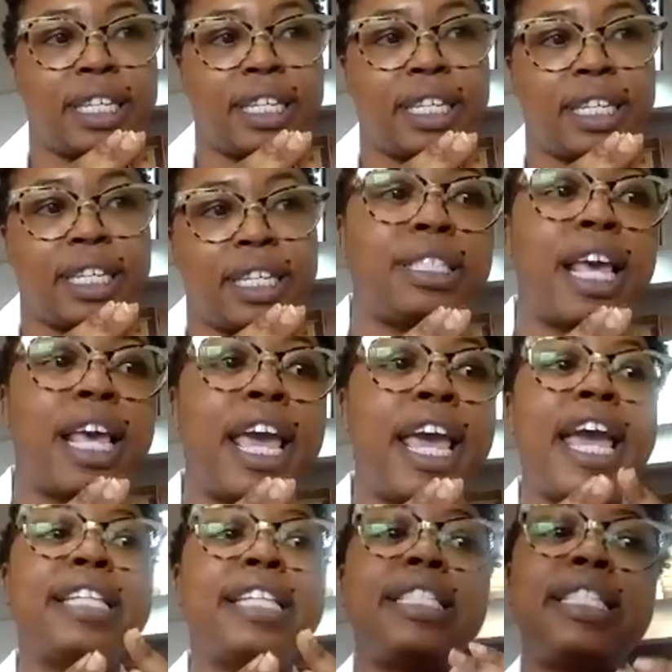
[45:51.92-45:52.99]
and T's,
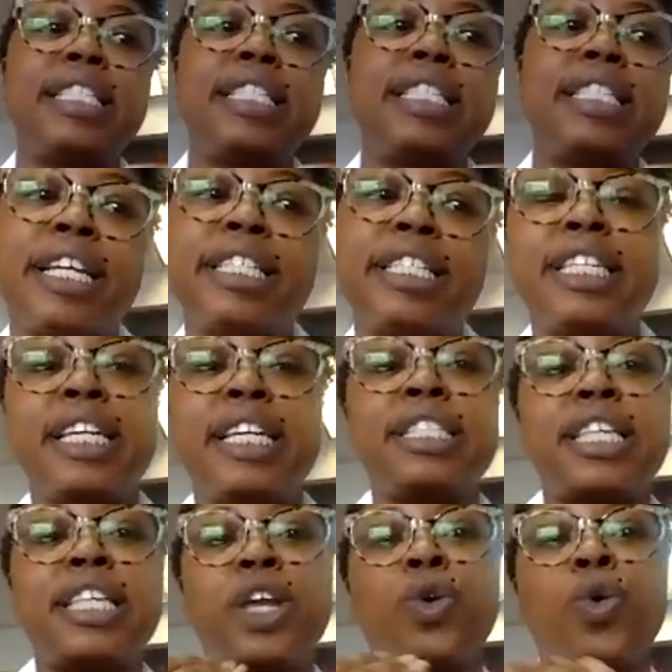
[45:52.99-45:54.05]
and
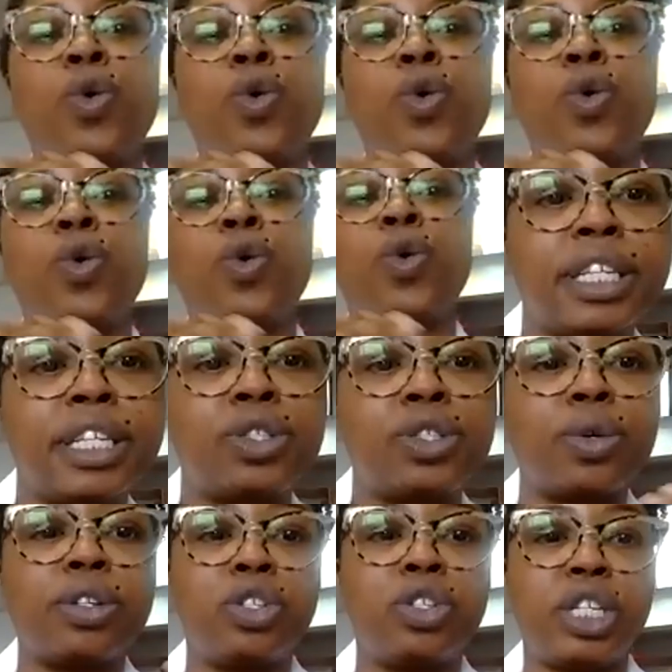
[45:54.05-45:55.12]
cytosines and
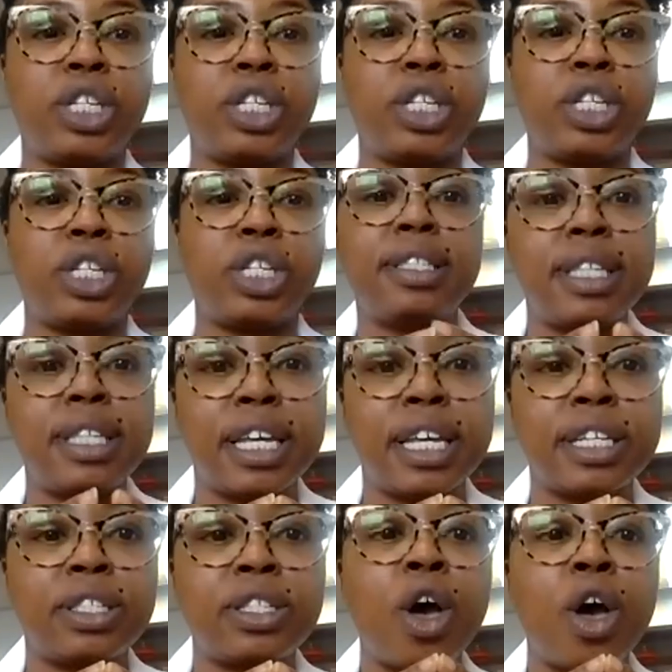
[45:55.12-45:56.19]
guanines, or G's and
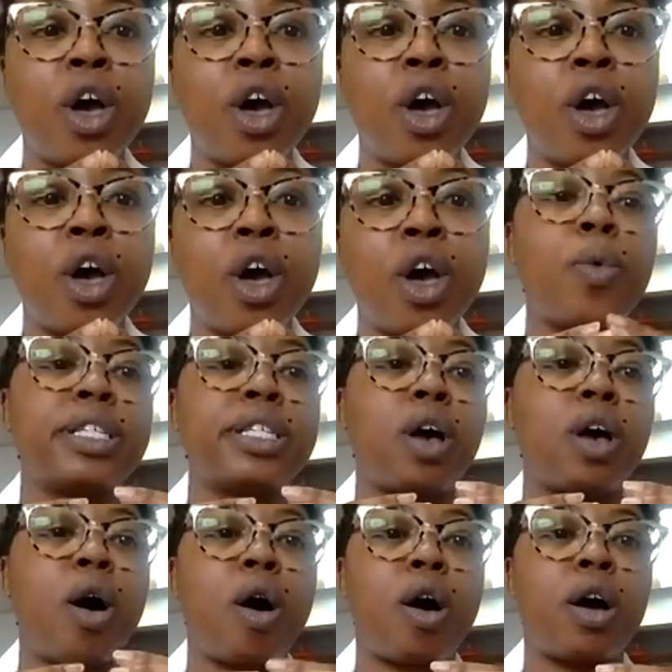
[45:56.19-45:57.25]
C's,
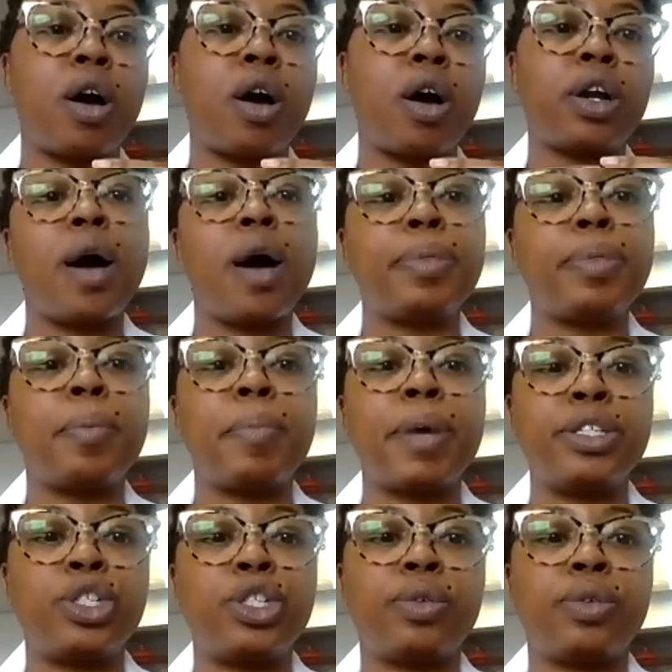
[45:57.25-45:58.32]
always are
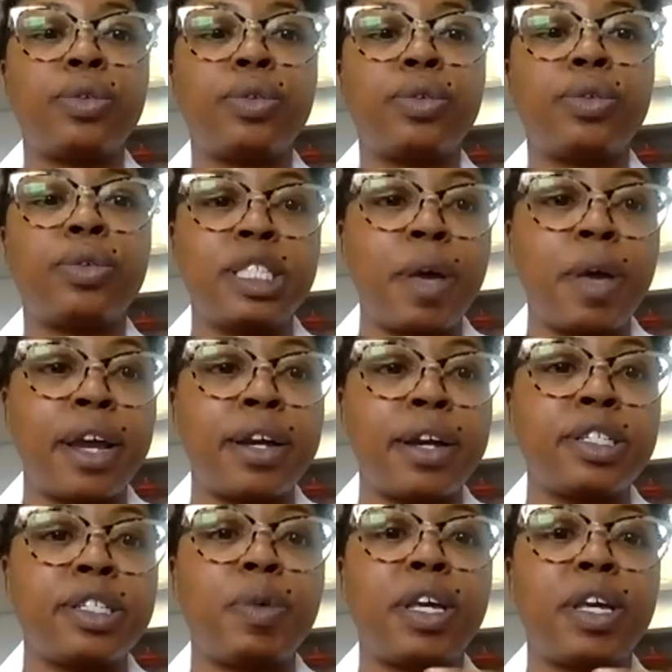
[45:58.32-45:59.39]
complementary base
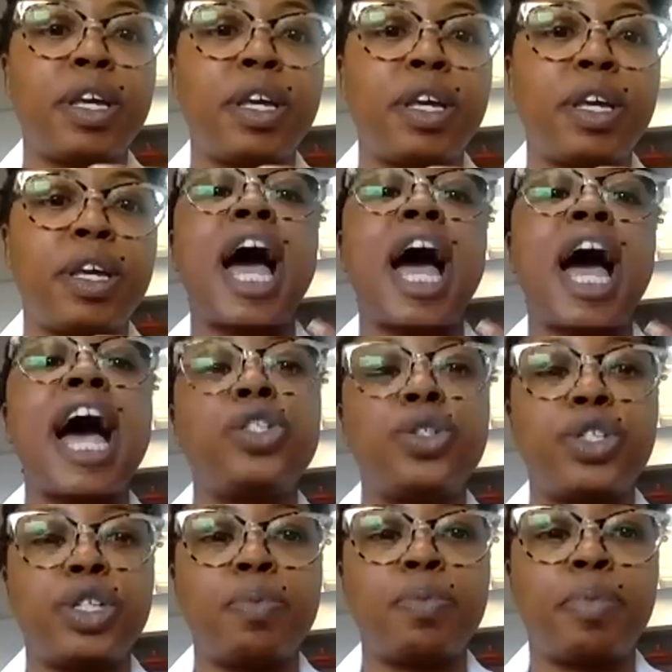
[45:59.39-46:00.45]
pairs because of the
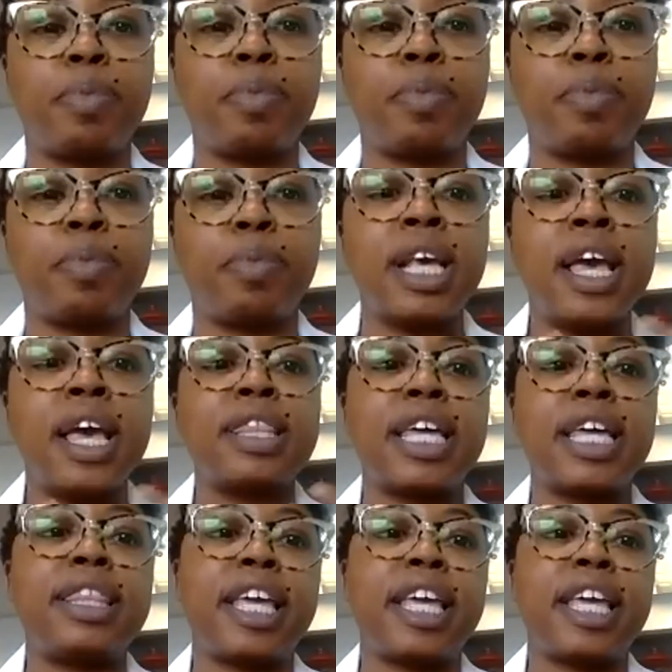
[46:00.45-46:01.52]
hydrogen bonds
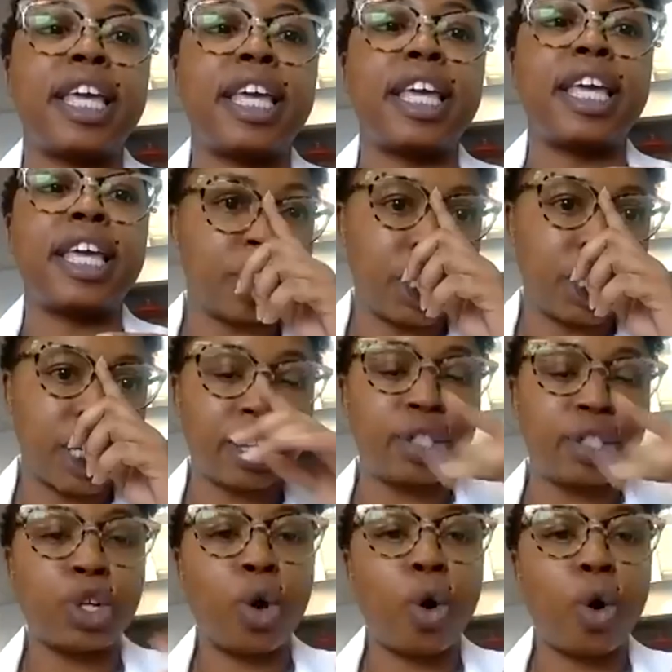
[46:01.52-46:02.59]
that they have to
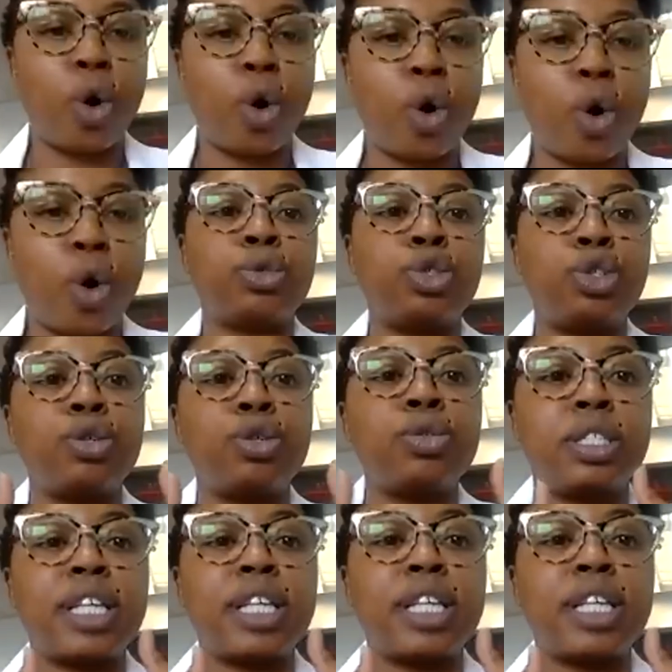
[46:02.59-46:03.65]
share to hold those
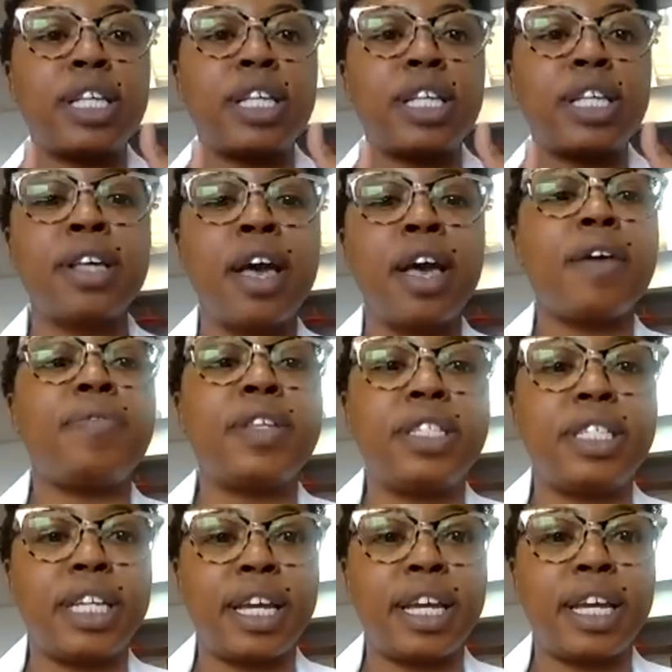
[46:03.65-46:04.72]
two sides of the